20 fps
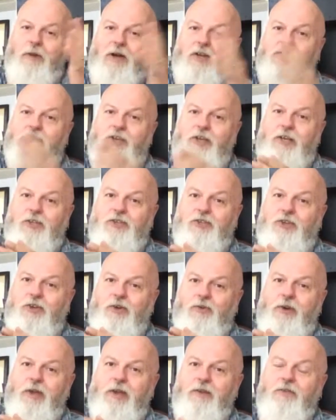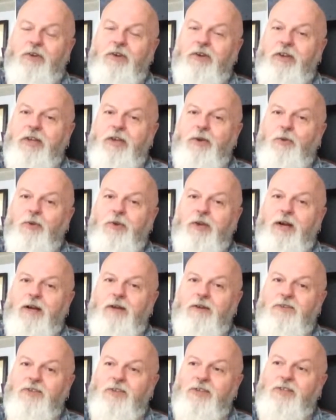much his career and Neil
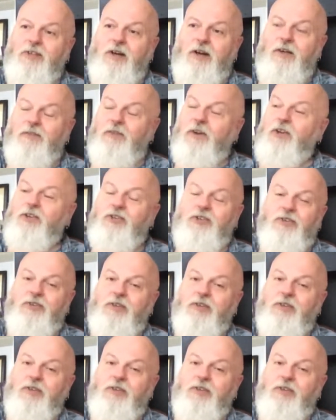Young's are diverse,